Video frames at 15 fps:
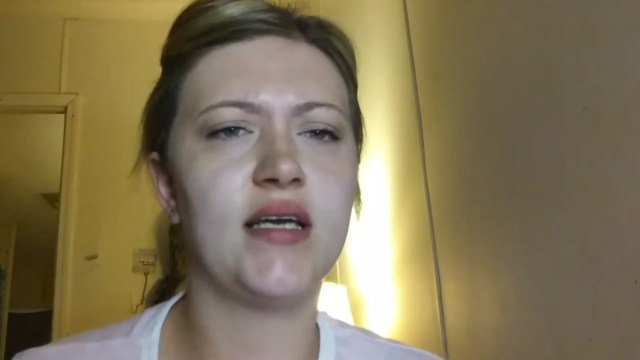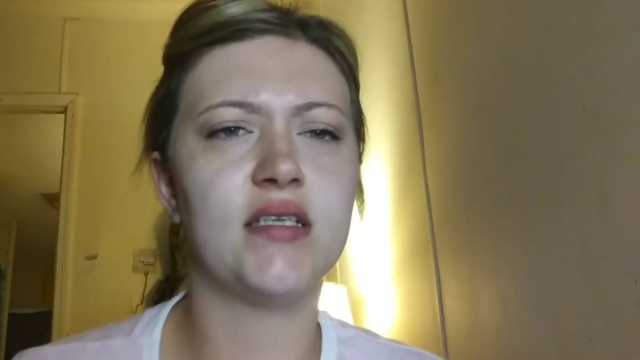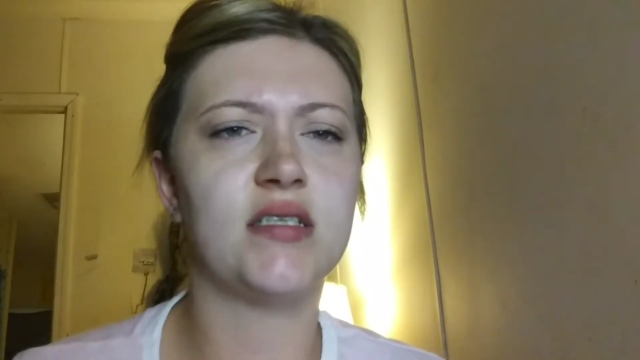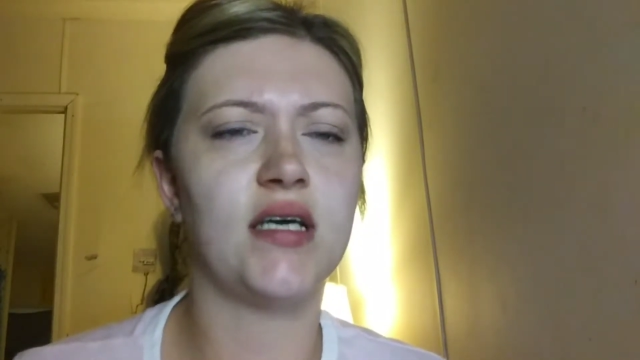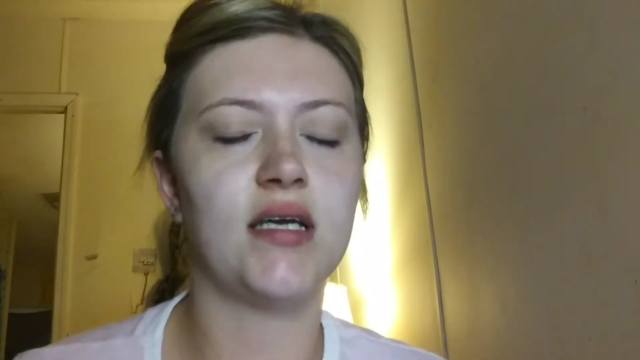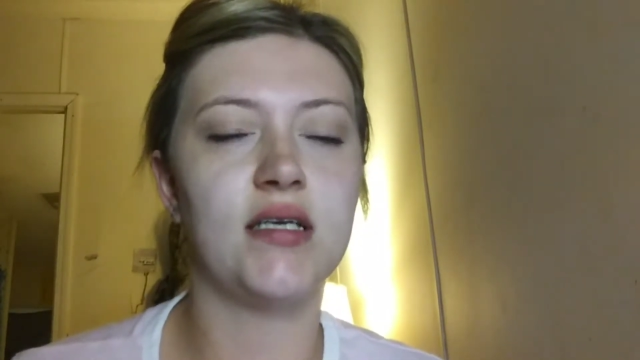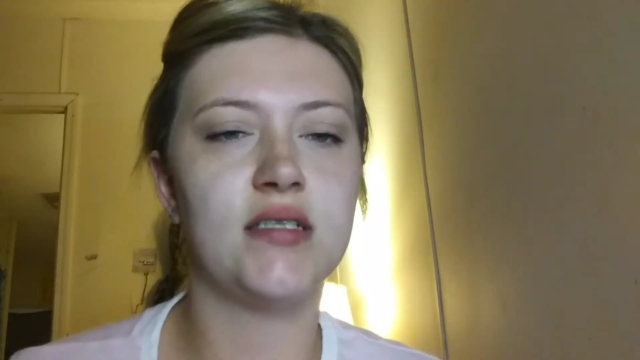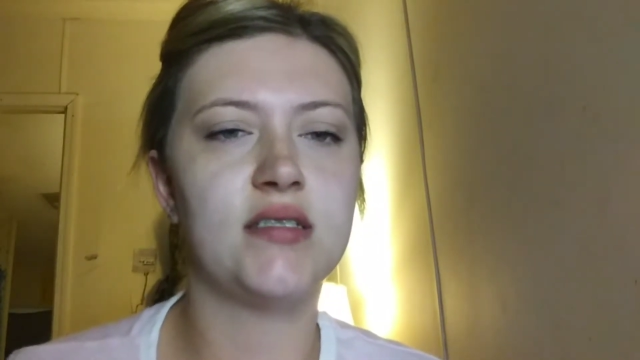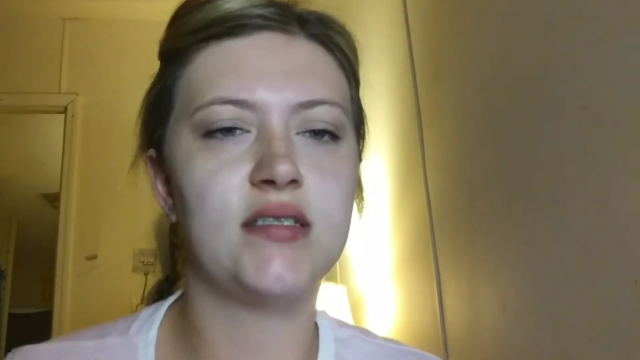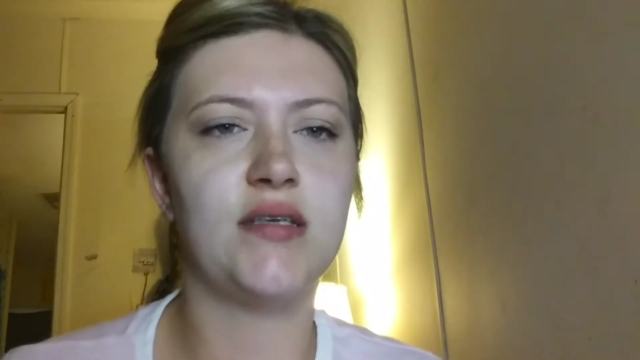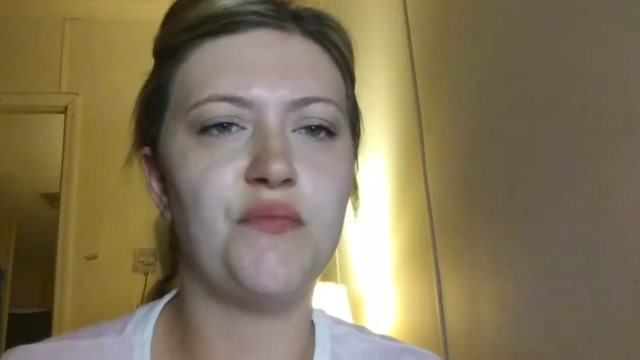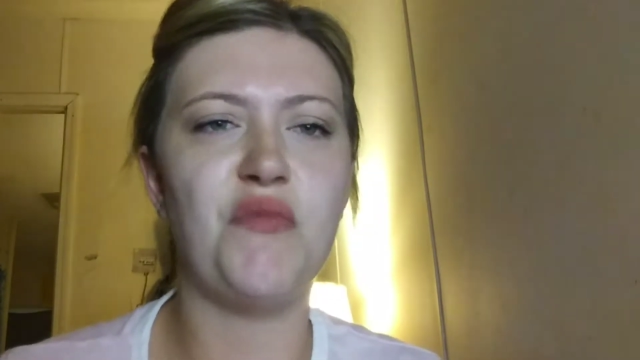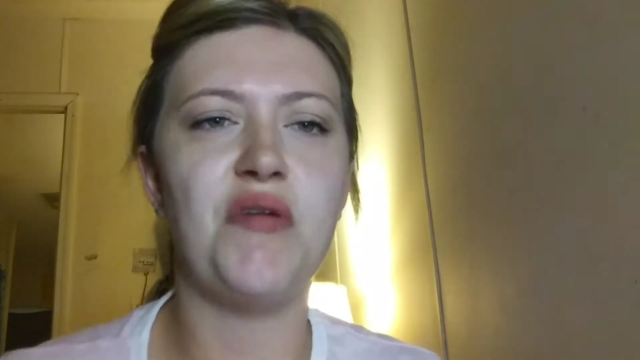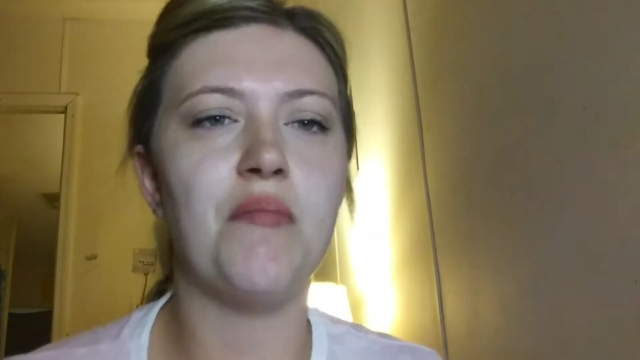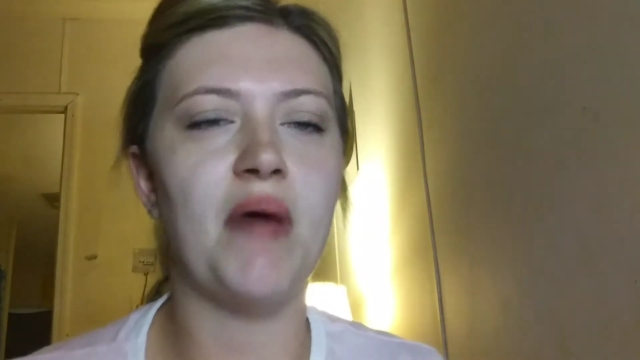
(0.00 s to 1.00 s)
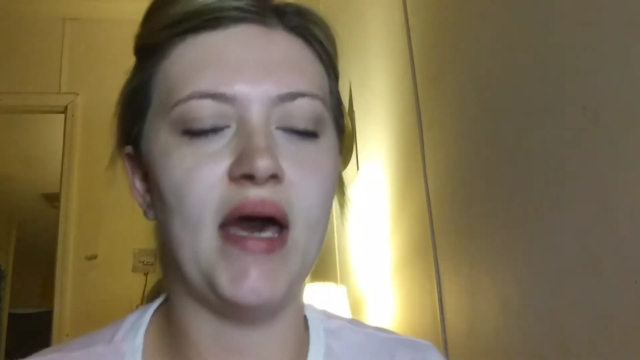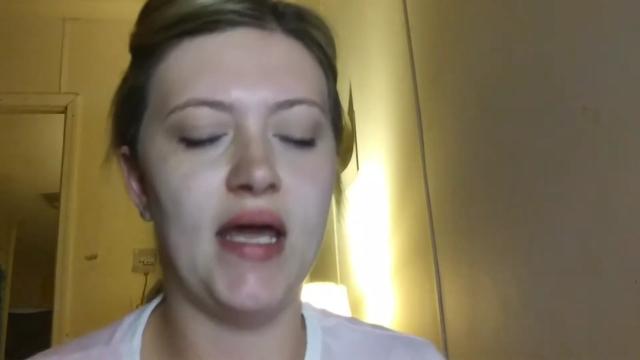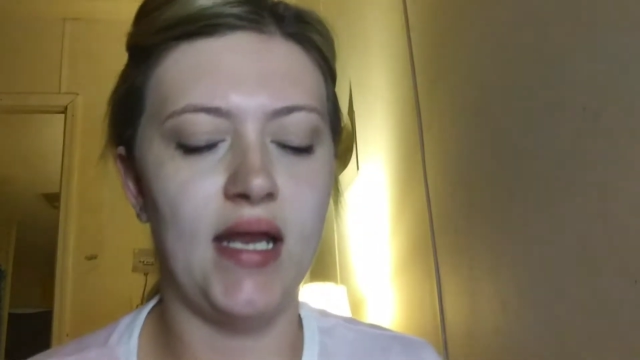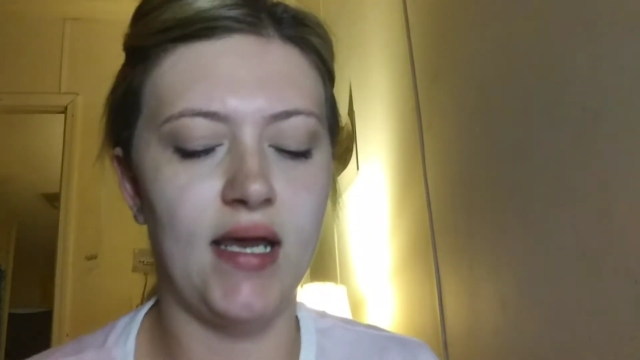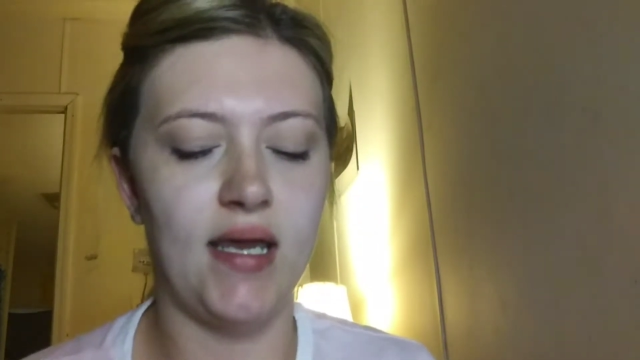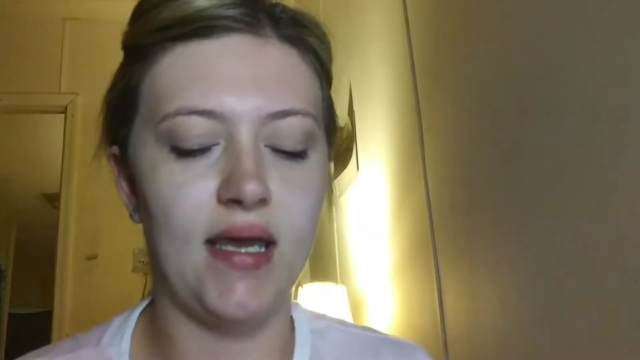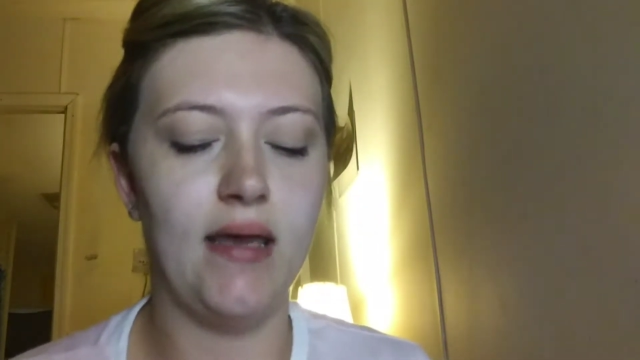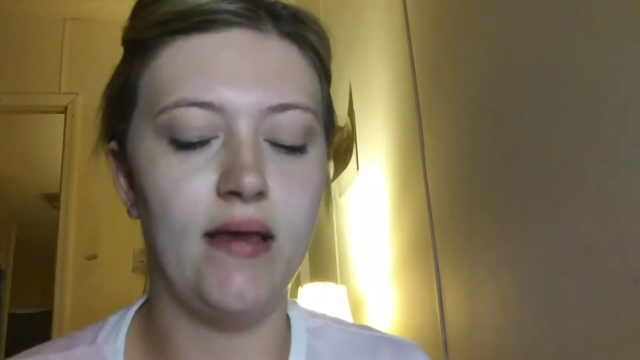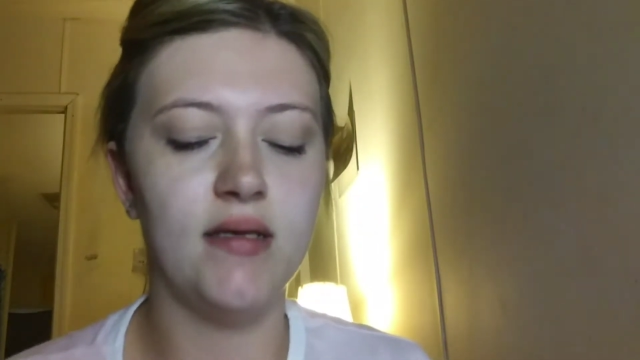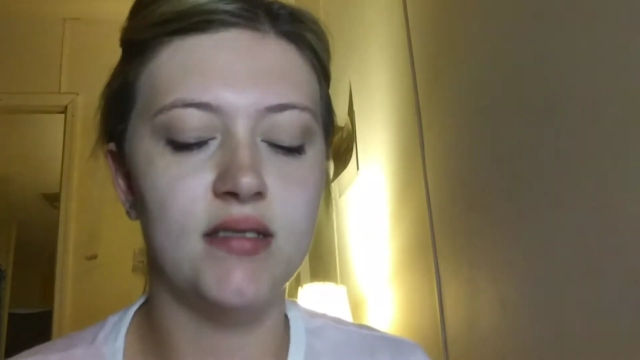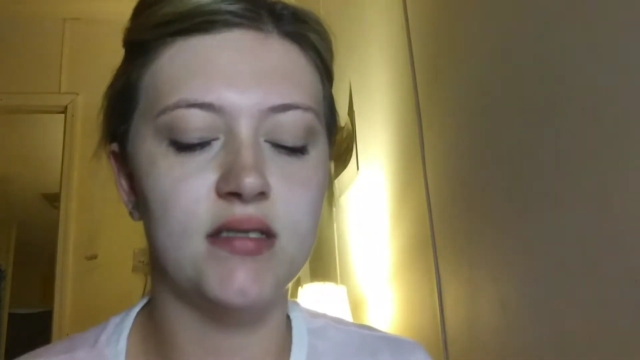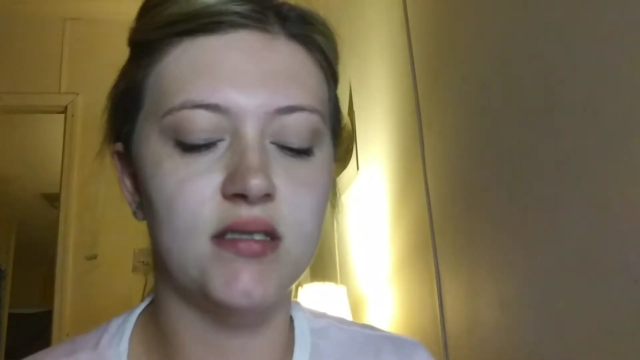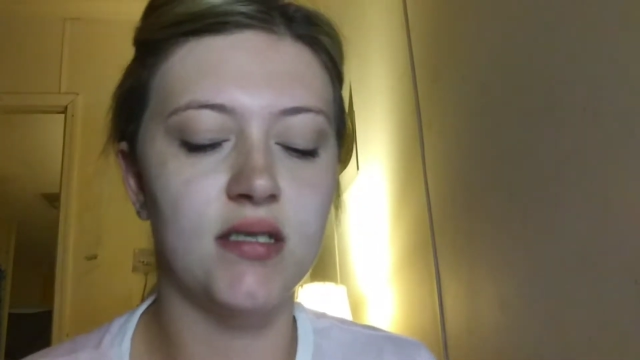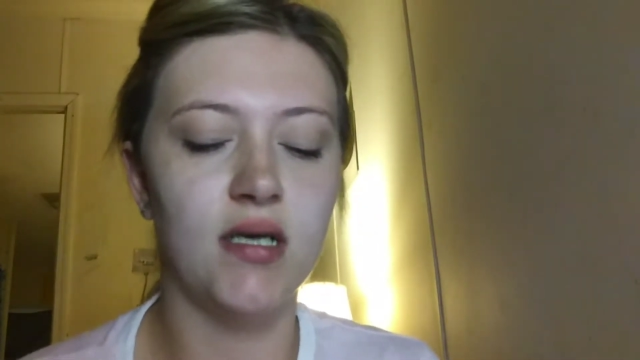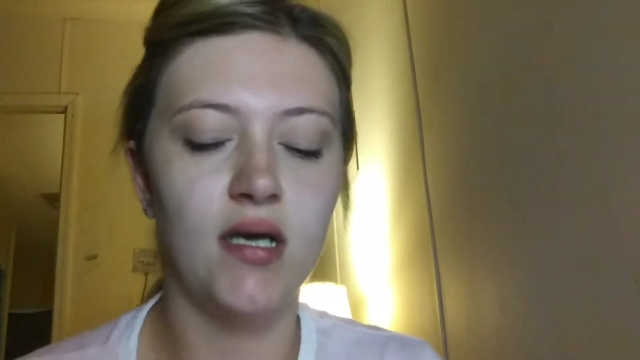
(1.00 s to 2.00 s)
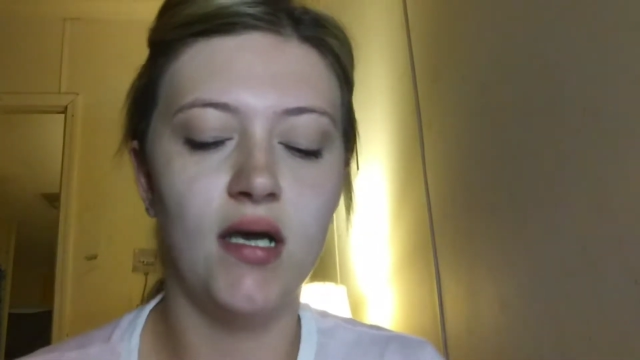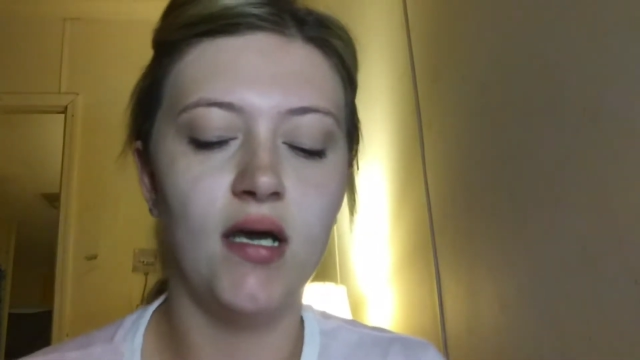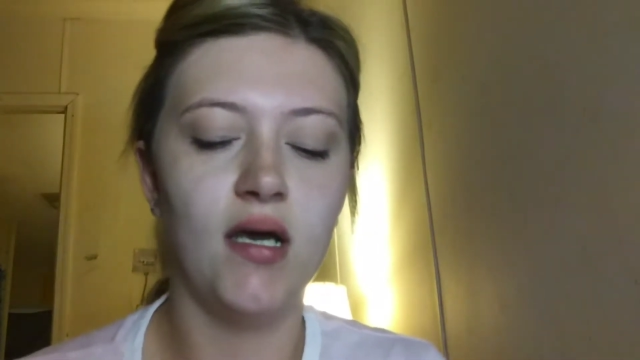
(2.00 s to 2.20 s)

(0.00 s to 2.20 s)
It's like a semi-matte, I guess.